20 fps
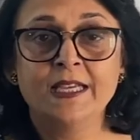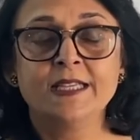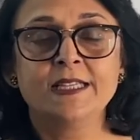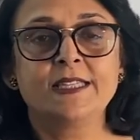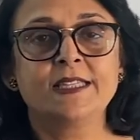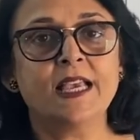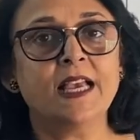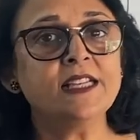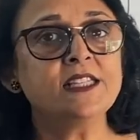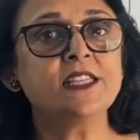
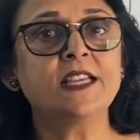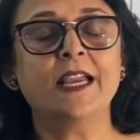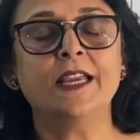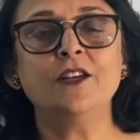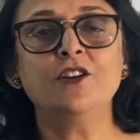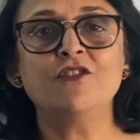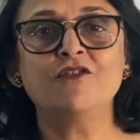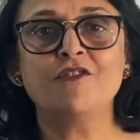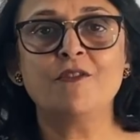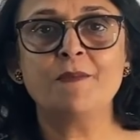Such
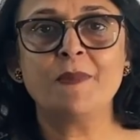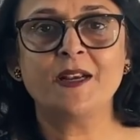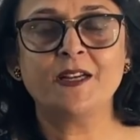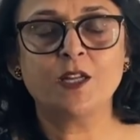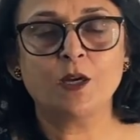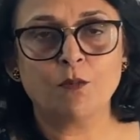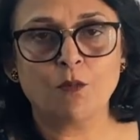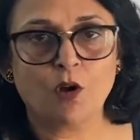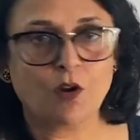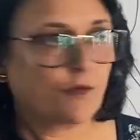kind of a
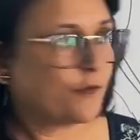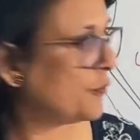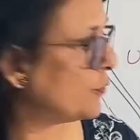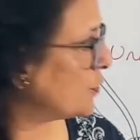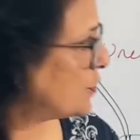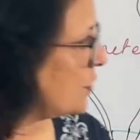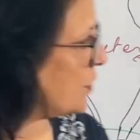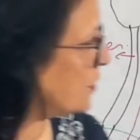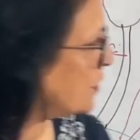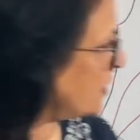
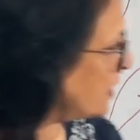metamorphosis